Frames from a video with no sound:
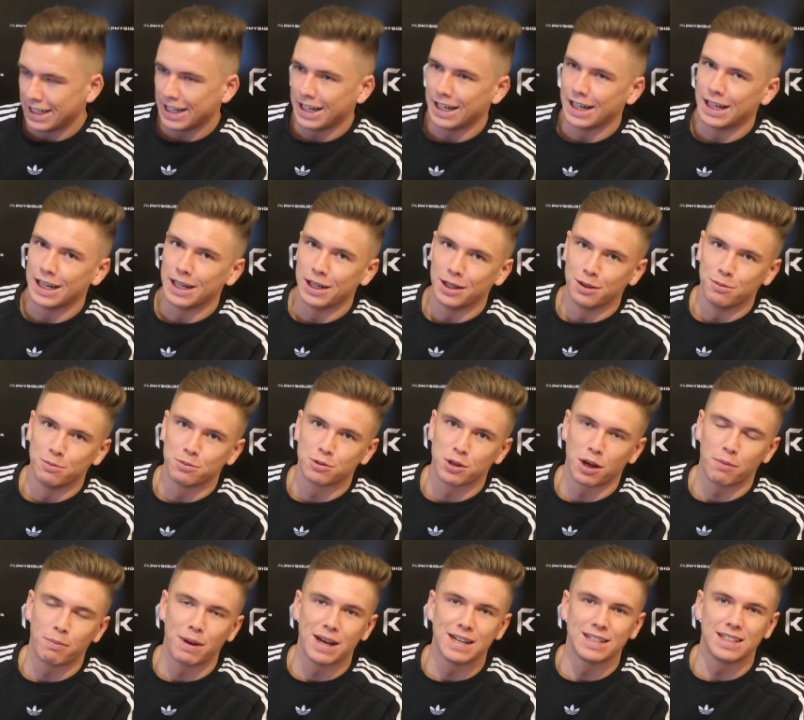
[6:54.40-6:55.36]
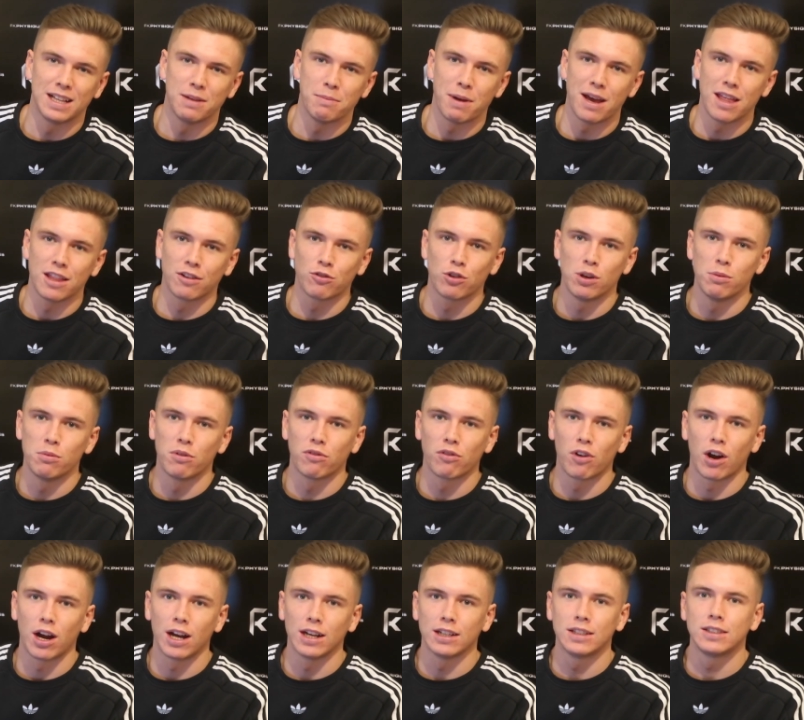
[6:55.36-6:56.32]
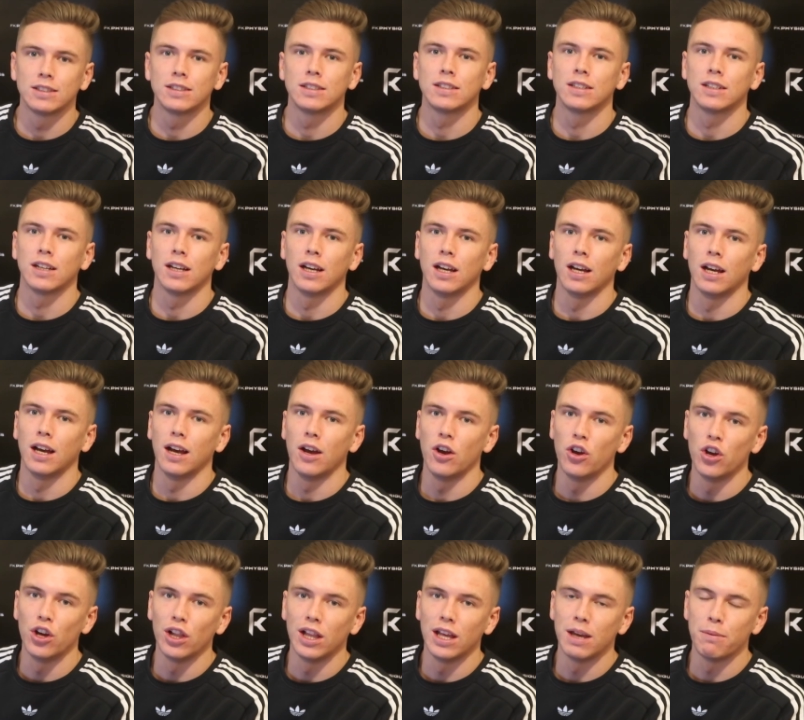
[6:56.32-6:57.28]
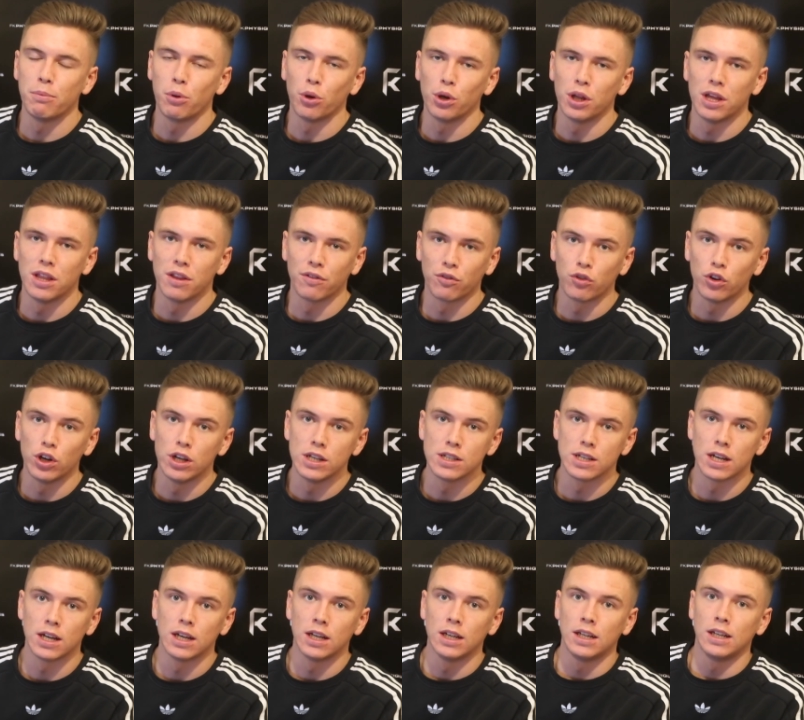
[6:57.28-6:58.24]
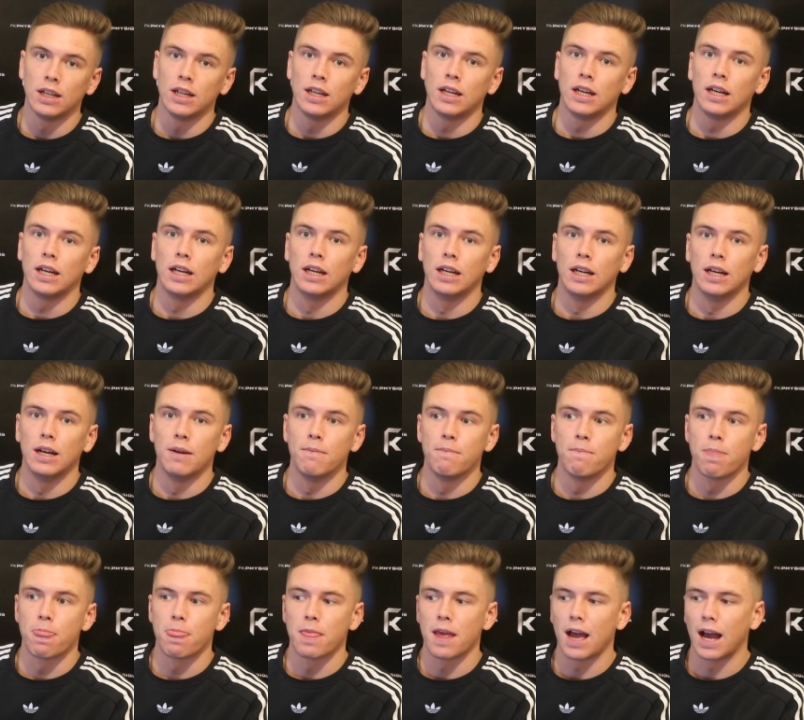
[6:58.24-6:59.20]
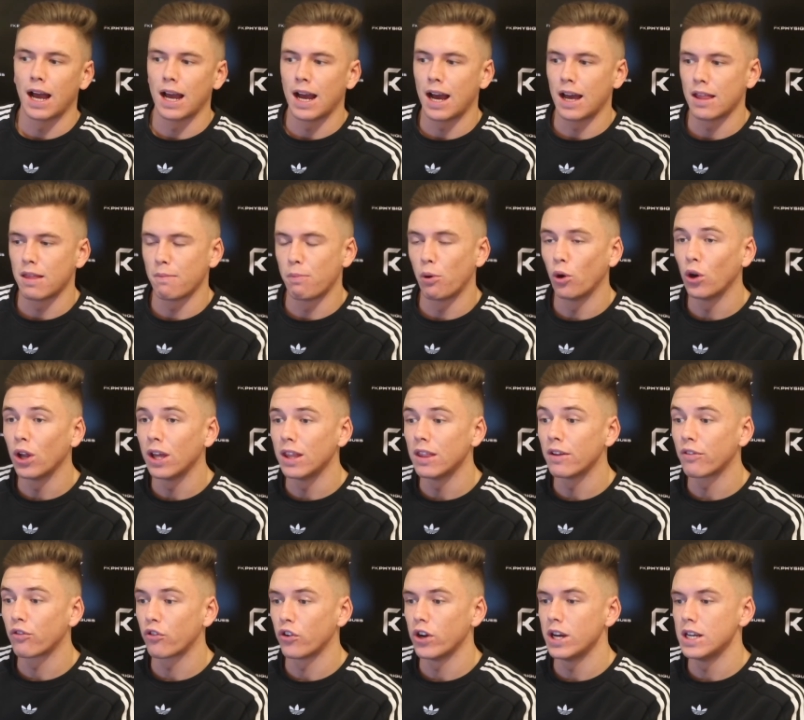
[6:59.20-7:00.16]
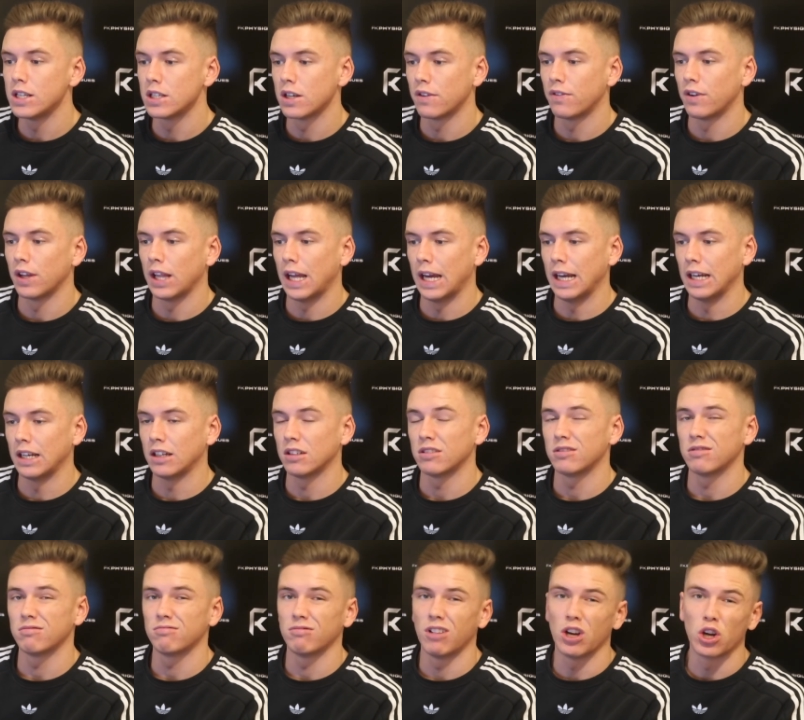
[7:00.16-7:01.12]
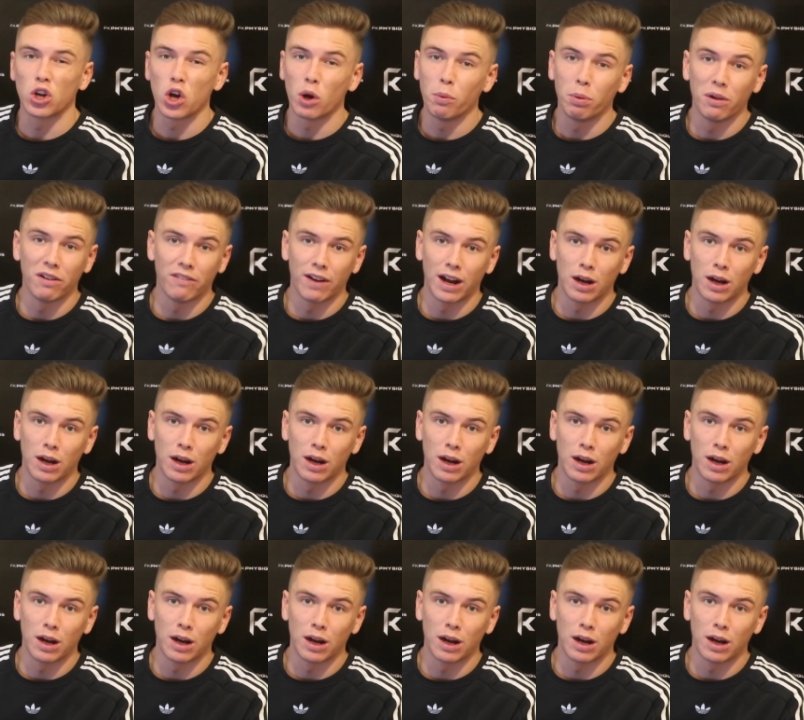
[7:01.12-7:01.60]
So I basically made the cream of rice earlier, put it in the freezer. I either put it in the freezer for like a couple of